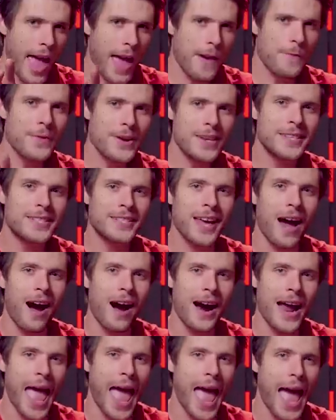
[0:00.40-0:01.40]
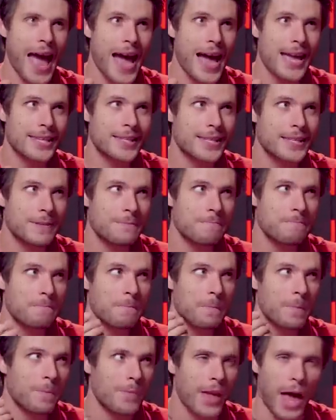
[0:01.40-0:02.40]
Every song has
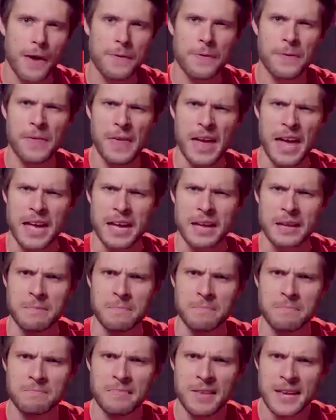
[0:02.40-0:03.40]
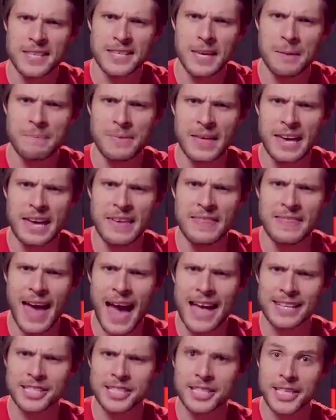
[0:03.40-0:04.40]
a thing, something
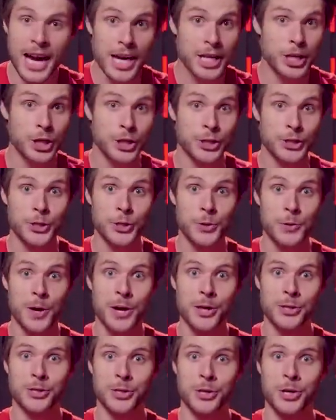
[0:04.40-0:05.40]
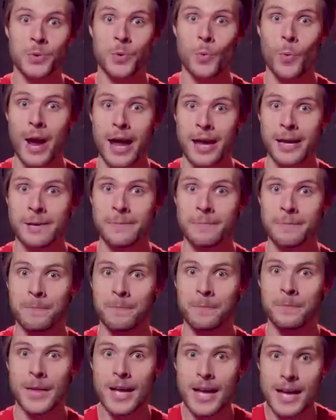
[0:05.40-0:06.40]
that touches you in a certain way.
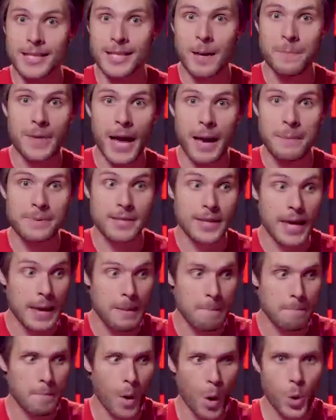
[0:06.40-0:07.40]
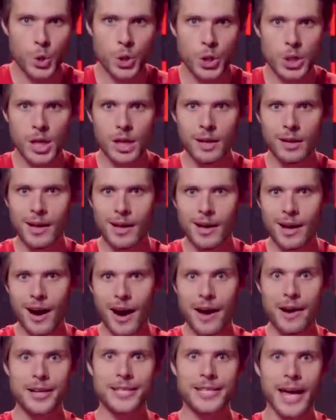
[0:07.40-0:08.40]
Sometimes emotional,
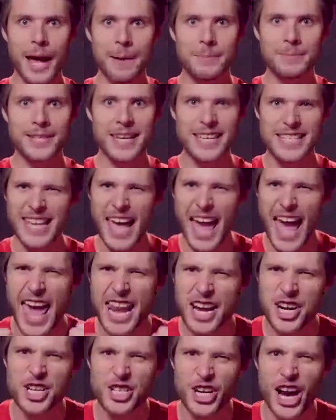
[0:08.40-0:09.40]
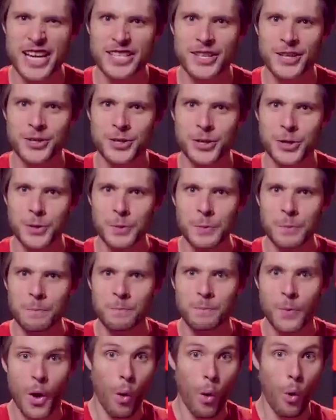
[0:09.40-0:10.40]
other times it energizes you.
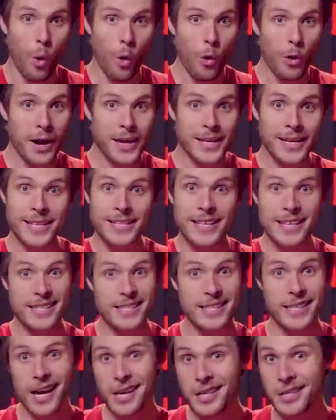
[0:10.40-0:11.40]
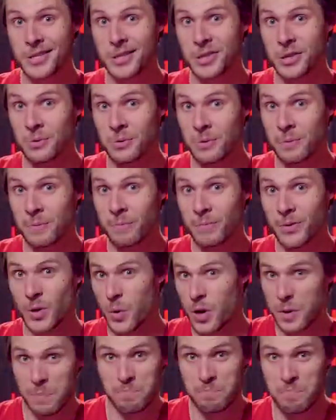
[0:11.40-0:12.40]
Or it can disgust you, you
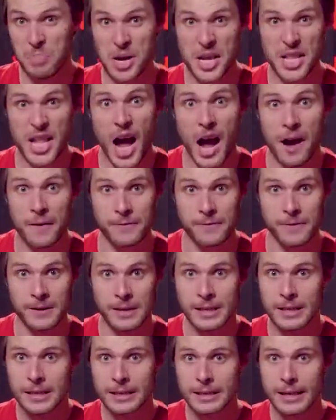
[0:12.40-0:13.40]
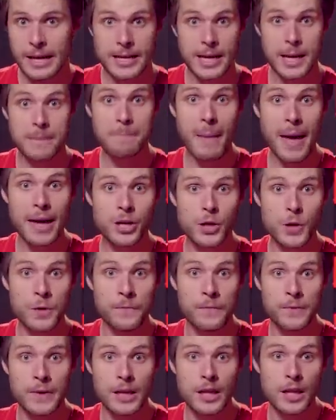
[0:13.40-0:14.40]
want to put it off. It can make you
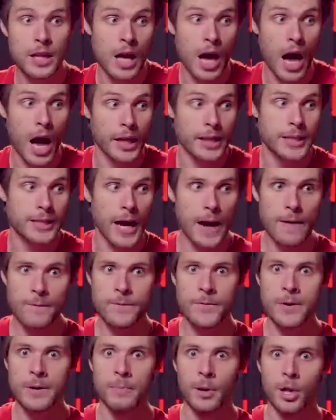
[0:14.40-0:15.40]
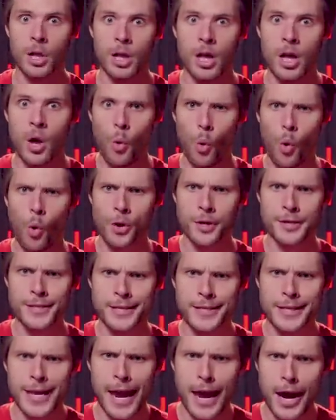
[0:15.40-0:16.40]
feel uncomfortable or
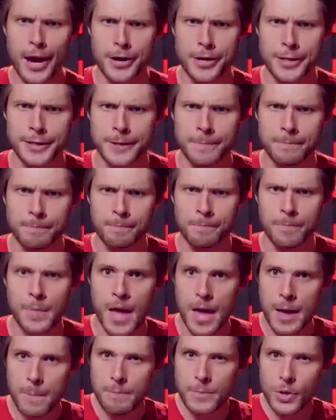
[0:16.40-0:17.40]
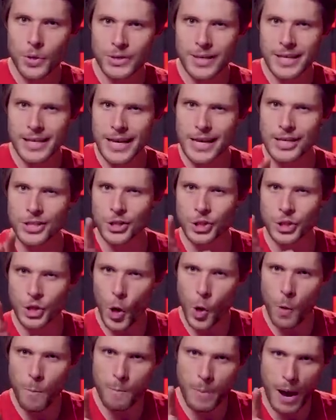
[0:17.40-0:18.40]
scared. Music is
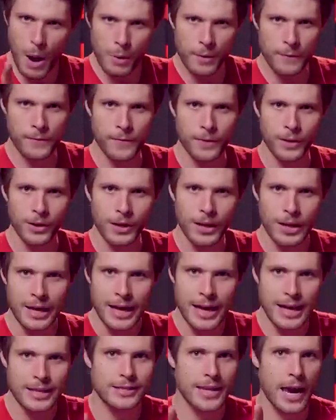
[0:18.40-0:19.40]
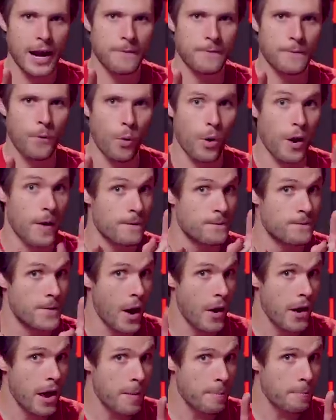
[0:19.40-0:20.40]
so powerful, it's therefore
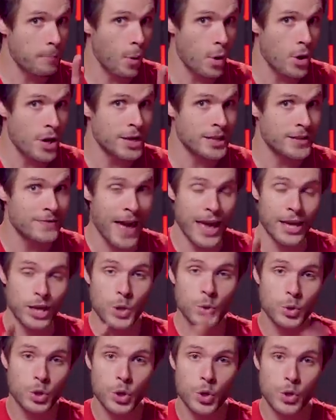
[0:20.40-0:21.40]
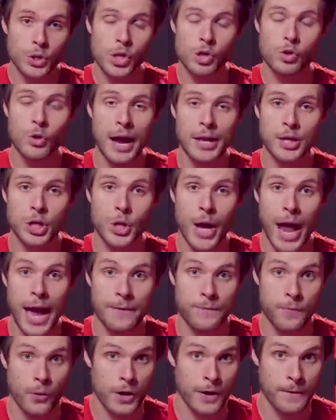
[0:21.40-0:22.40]
very important that you choose the right
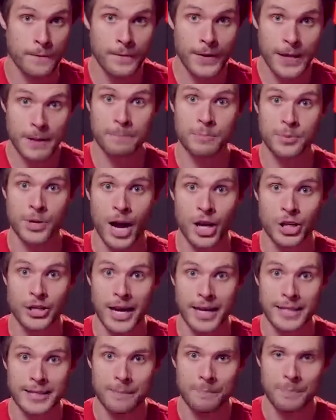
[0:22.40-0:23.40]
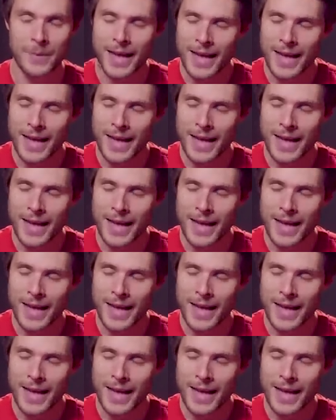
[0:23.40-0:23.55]
track for your film project.